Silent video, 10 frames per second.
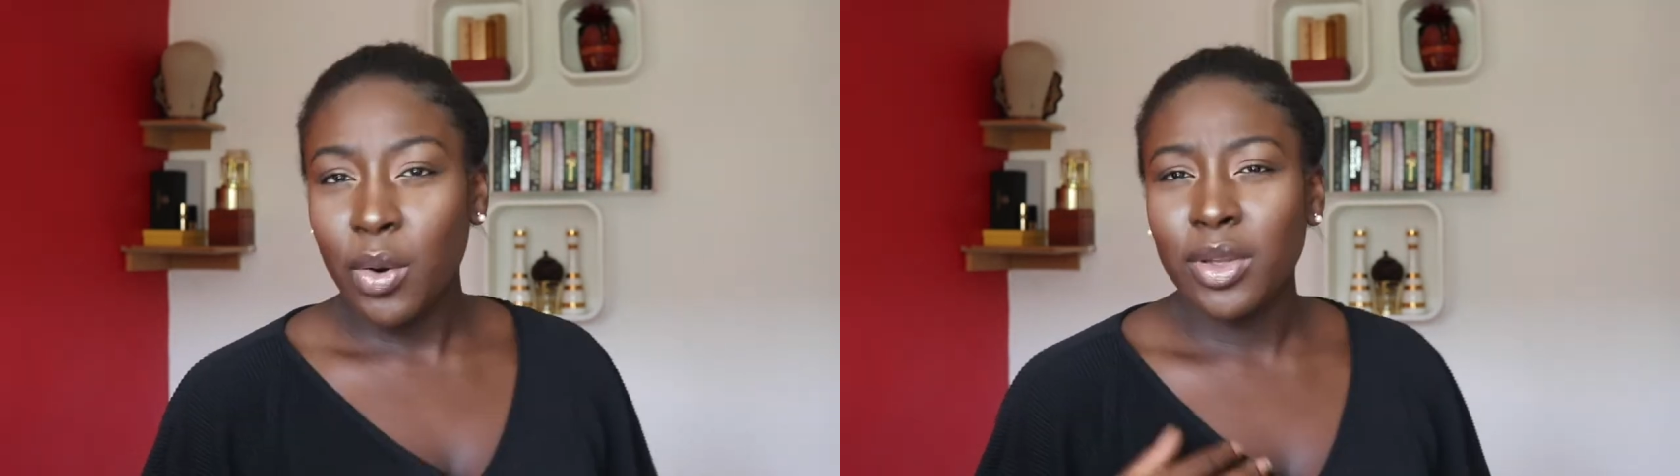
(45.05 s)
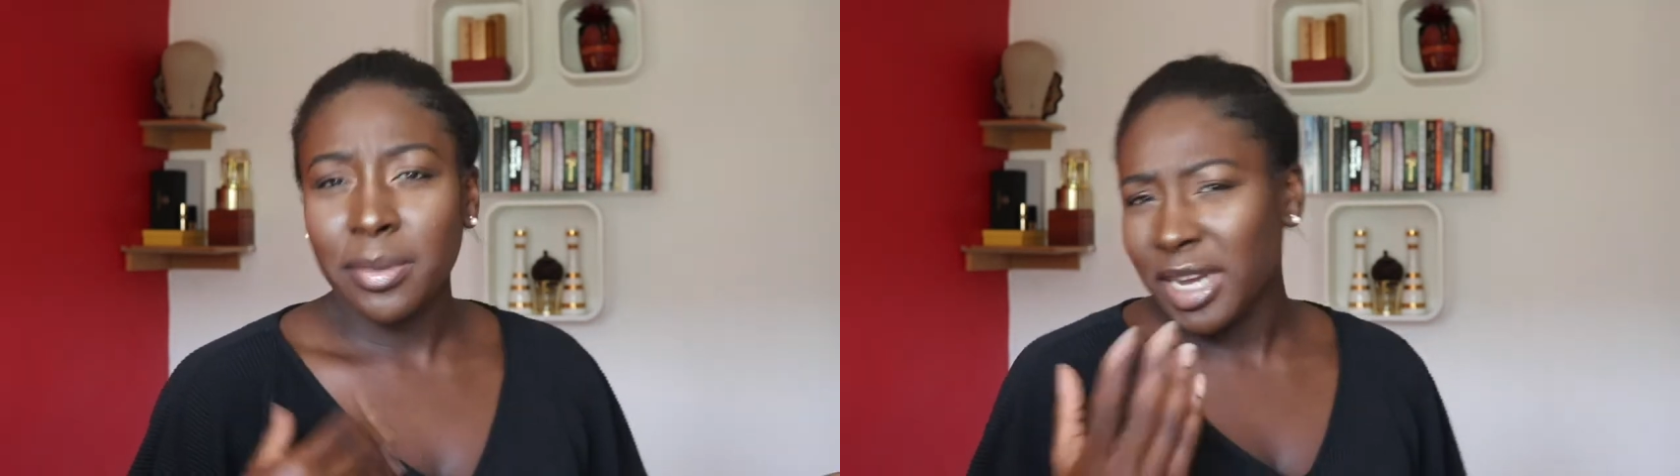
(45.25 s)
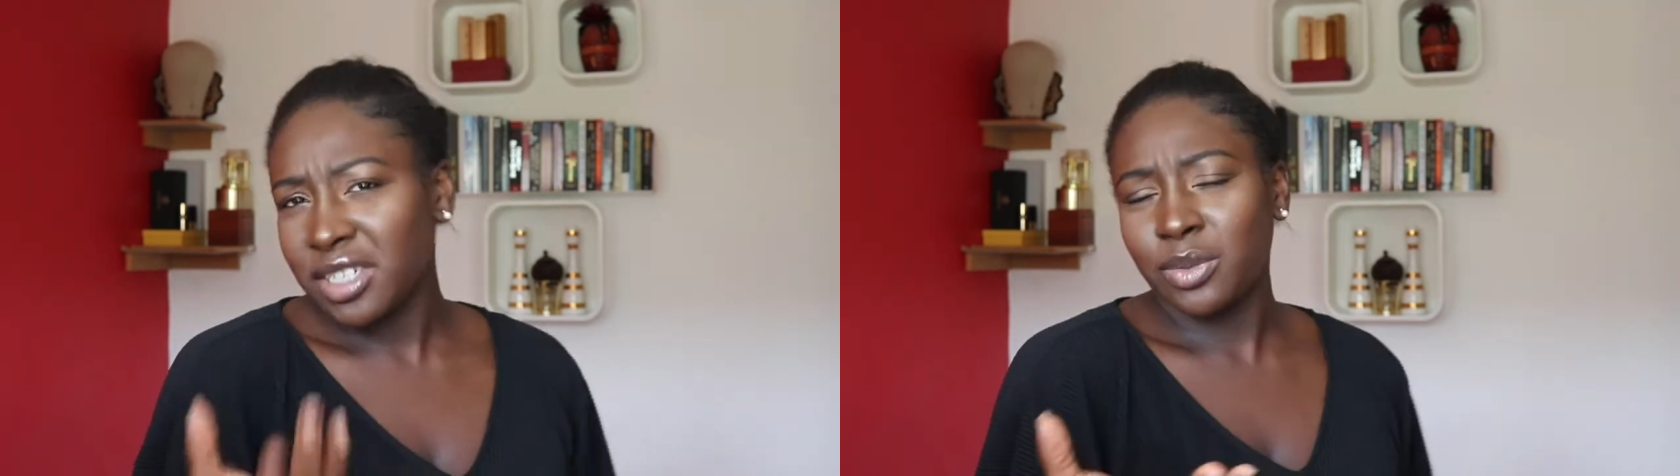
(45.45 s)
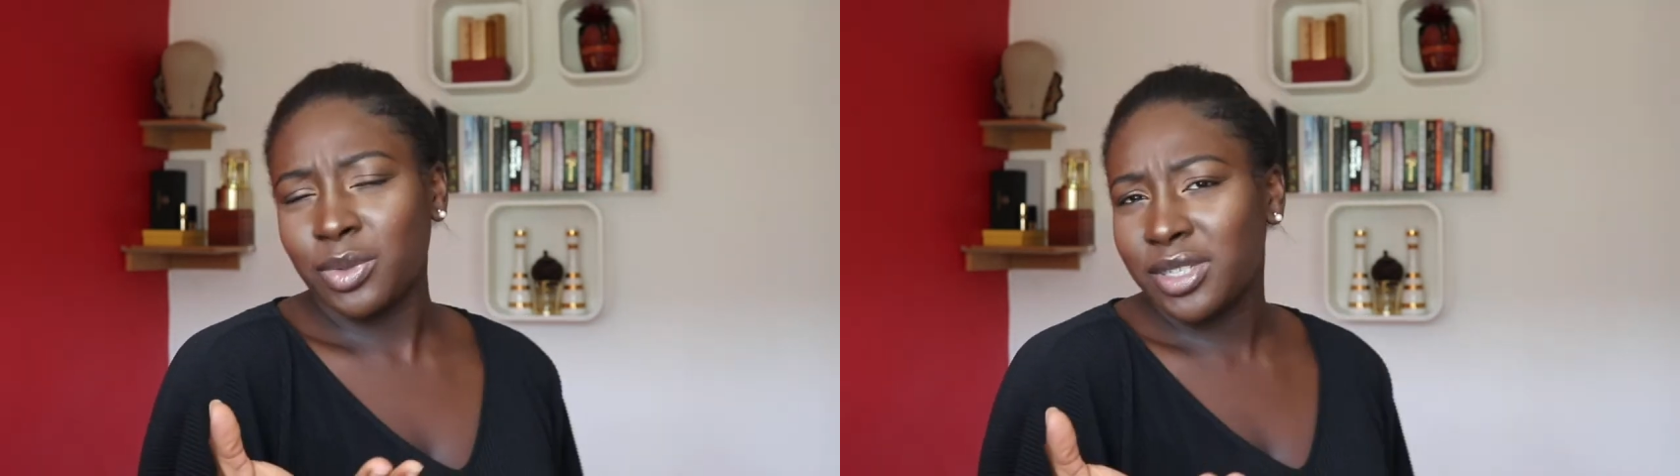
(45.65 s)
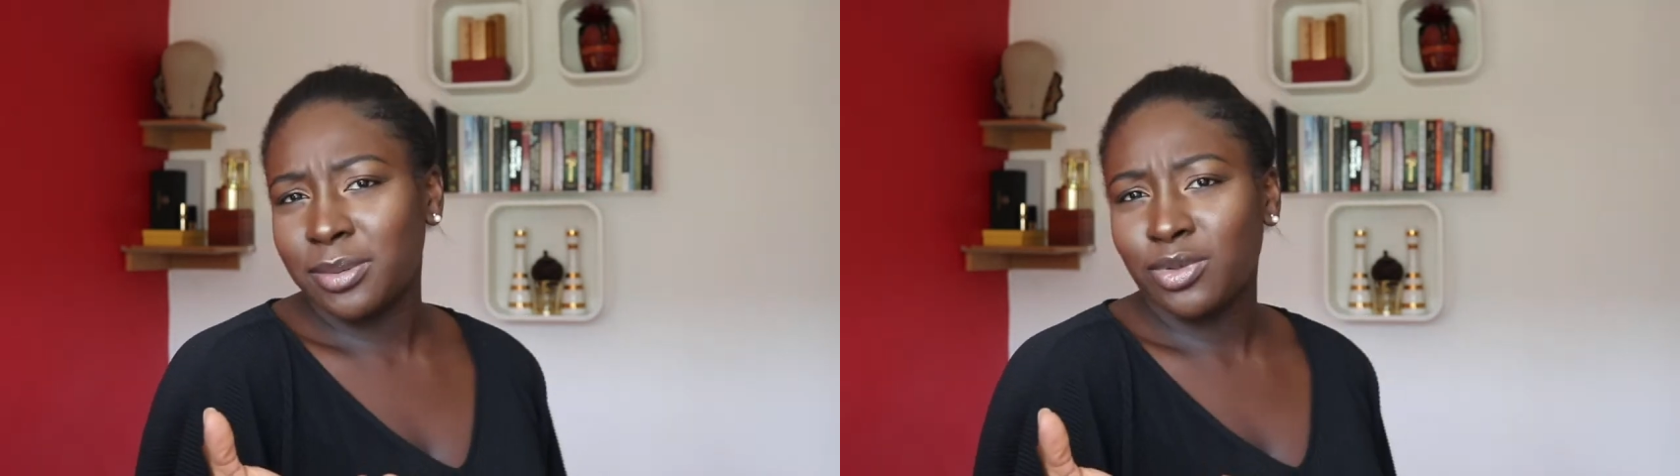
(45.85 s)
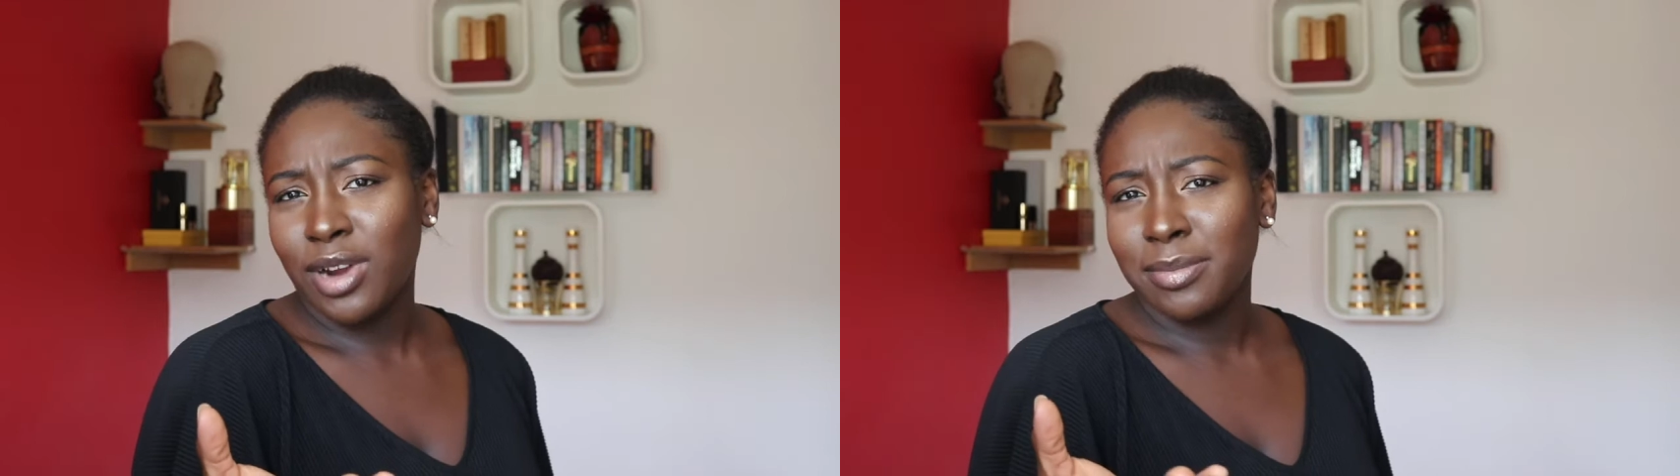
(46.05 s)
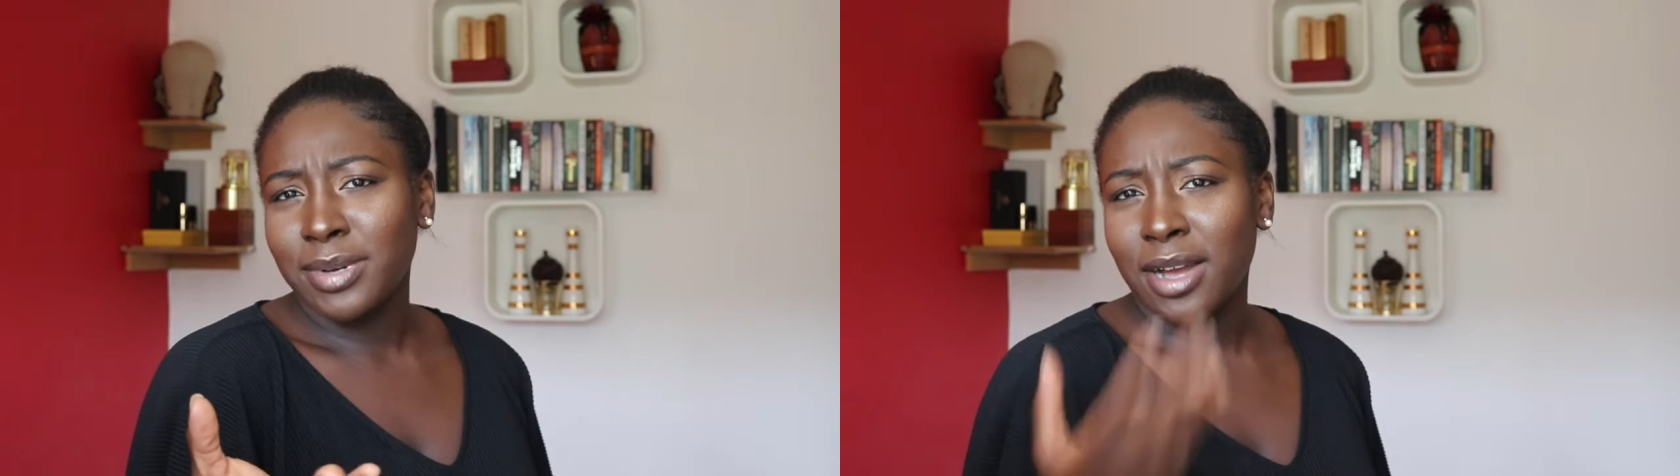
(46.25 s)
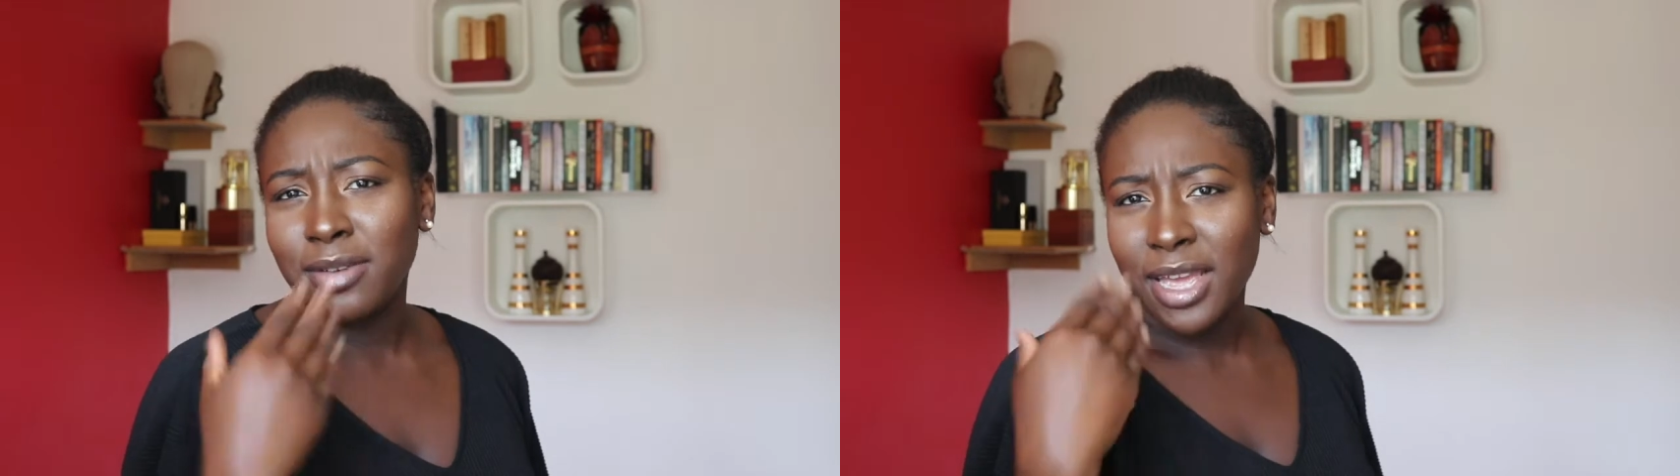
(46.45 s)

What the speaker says: or you might just want to subscribe now,